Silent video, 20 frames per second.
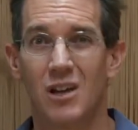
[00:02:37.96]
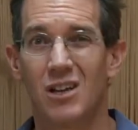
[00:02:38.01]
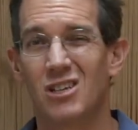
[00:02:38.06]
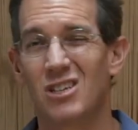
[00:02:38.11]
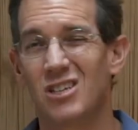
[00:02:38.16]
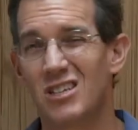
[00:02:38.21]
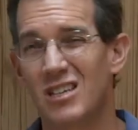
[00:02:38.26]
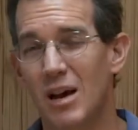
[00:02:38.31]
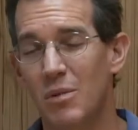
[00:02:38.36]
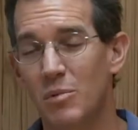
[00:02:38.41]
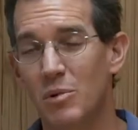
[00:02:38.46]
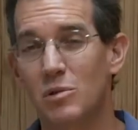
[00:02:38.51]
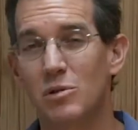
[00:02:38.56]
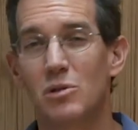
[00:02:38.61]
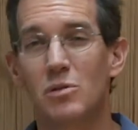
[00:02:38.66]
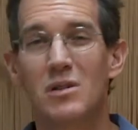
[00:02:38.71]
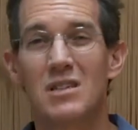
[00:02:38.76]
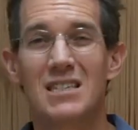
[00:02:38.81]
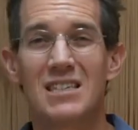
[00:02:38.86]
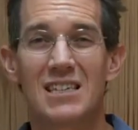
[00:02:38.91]
somewhere
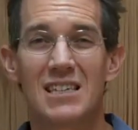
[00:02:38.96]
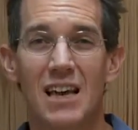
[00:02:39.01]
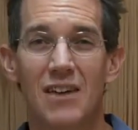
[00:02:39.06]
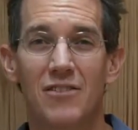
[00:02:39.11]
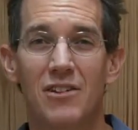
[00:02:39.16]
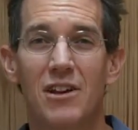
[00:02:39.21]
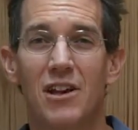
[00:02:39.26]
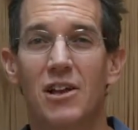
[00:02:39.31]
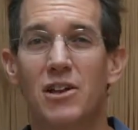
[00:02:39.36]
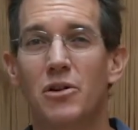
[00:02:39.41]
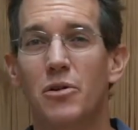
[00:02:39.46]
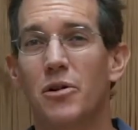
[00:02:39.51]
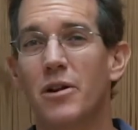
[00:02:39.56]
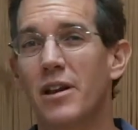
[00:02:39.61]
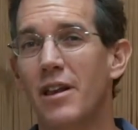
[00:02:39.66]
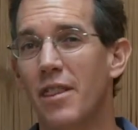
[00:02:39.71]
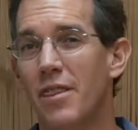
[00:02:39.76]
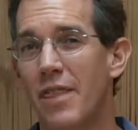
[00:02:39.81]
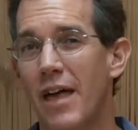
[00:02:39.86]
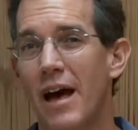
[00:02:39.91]
between 700
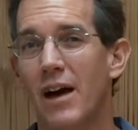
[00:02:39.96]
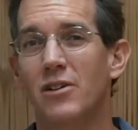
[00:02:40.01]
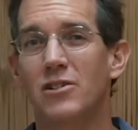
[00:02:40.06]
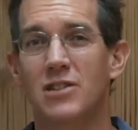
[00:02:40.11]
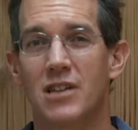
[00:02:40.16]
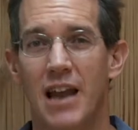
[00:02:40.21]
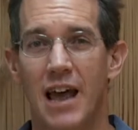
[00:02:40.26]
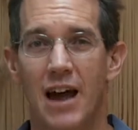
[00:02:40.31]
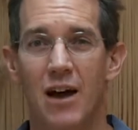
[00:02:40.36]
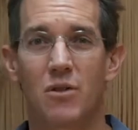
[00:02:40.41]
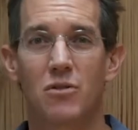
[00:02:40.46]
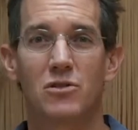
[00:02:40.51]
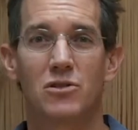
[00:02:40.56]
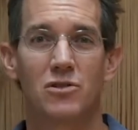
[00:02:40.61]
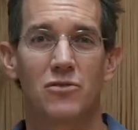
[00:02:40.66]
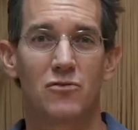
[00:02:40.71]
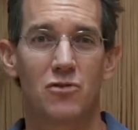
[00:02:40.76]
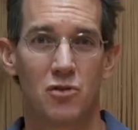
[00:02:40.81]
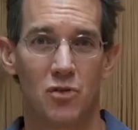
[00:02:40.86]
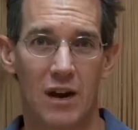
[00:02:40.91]
and 1,000 hours
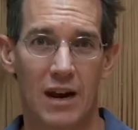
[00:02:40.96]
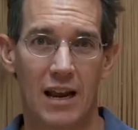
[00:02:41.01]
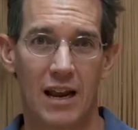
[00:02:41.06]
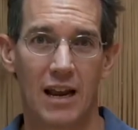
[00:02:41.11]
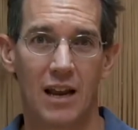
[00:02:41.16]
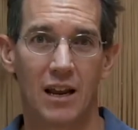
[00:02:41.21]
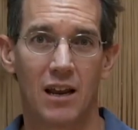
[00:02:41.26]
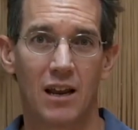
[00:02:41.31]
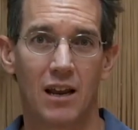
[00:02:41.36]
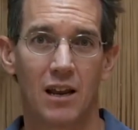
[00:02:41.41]
of training.